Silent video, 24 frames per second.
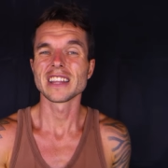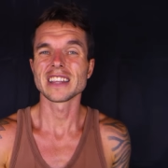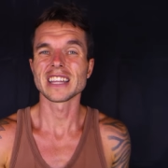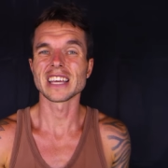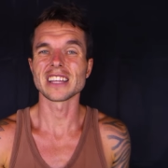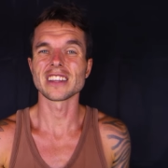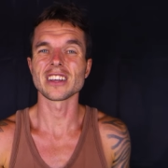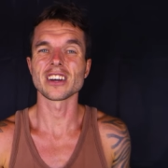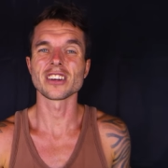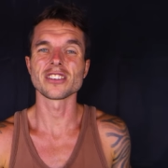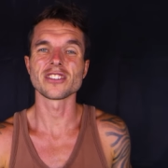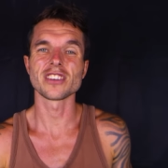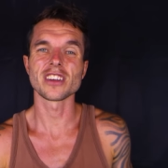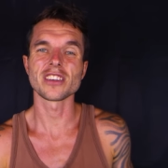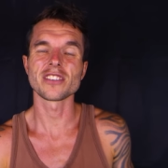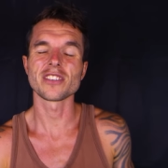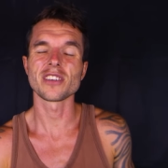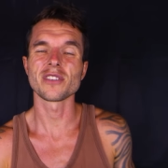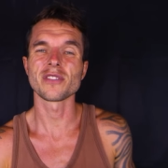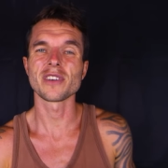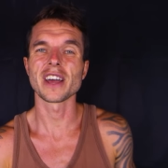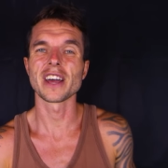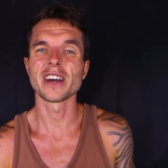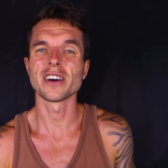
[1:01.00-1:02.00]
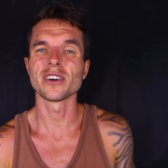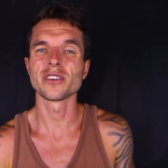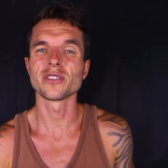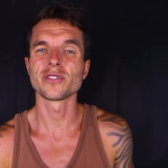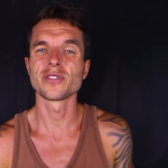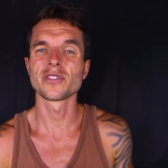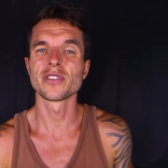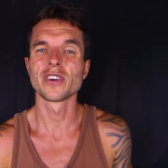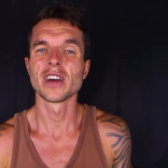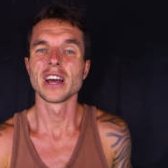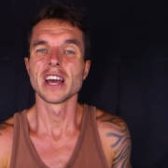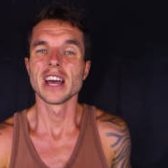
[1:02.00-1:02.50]
their digestive
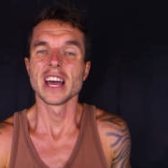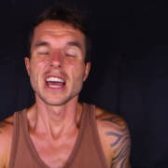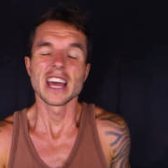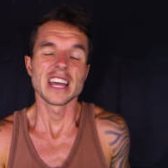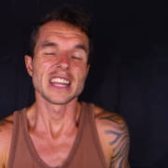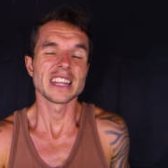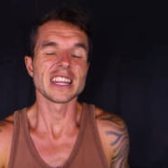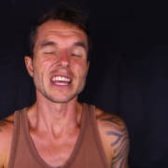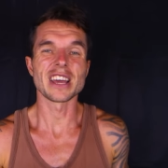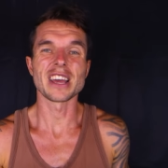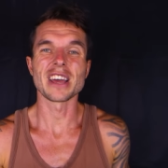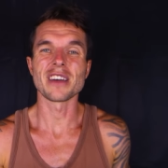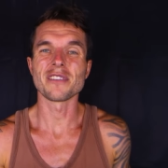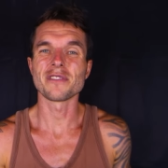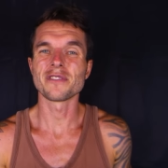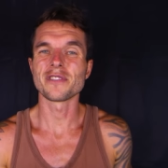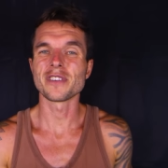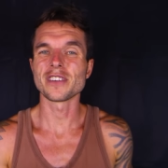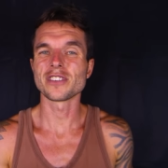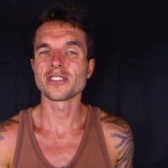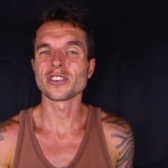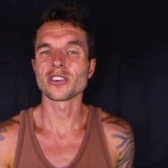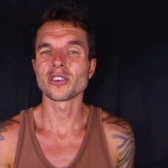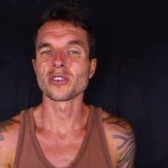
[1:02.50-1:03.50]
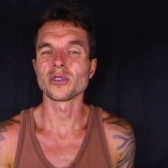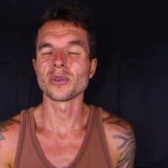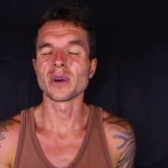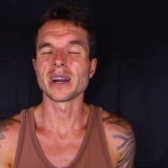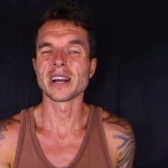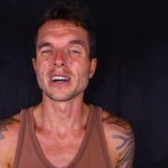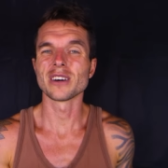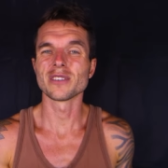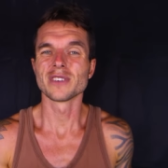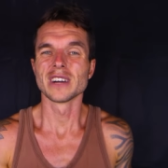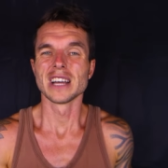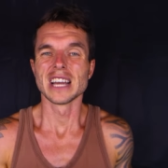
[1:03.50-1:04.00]
health, their physical
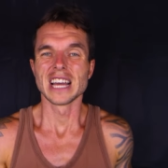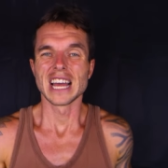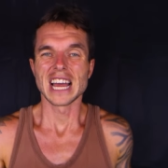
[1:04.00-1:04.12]
health,